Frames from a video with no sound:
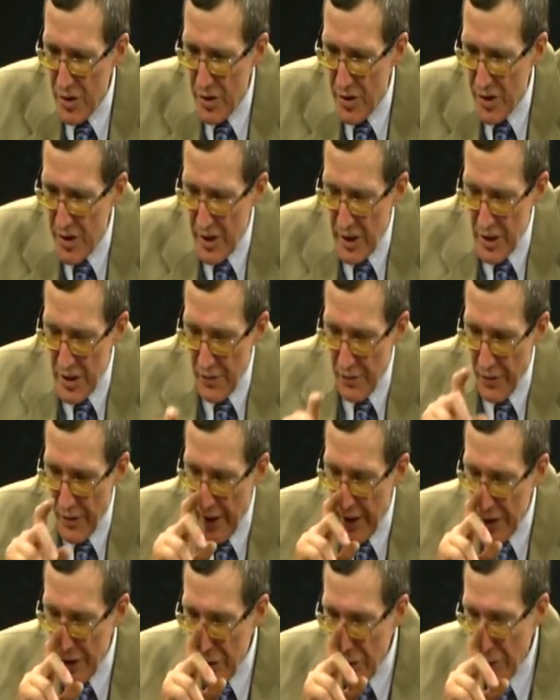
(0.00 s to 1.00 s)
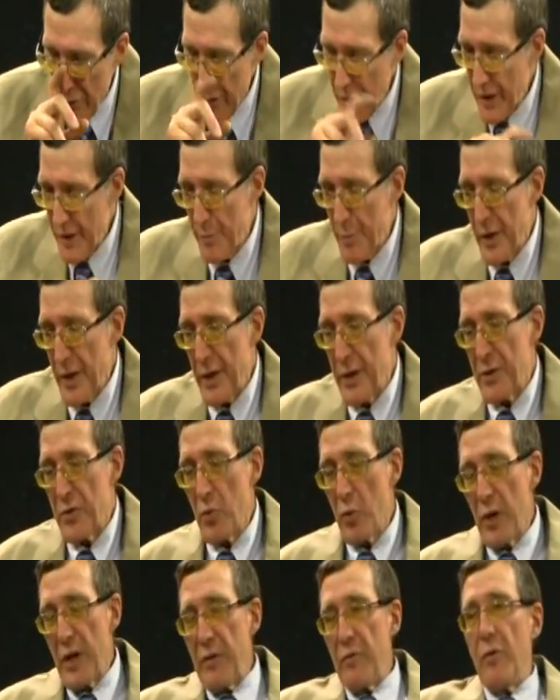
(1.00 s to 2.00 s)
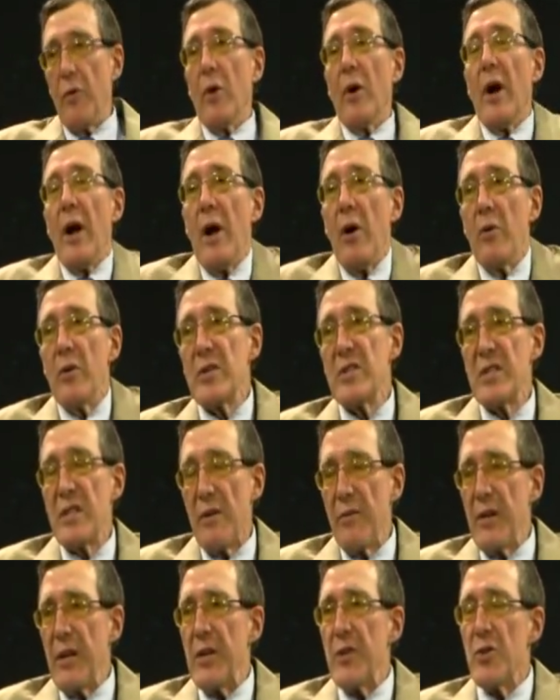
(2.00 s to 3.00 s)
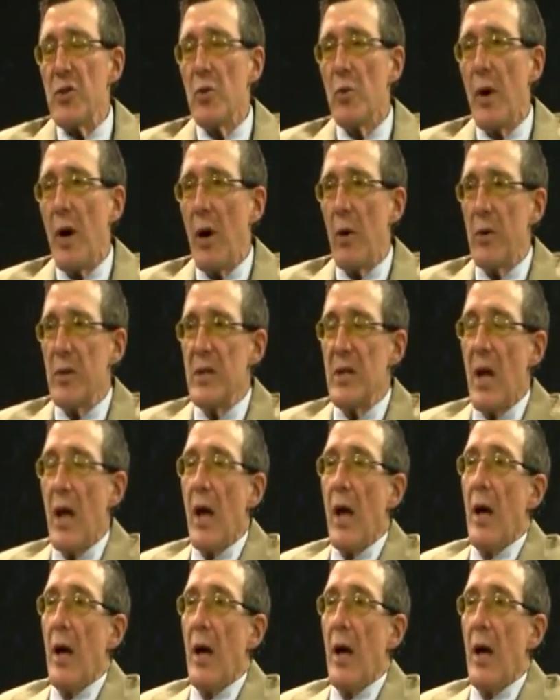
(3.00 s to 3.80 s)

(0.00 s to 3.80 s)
schizophrenic children have been in 24 hours, 72 hours,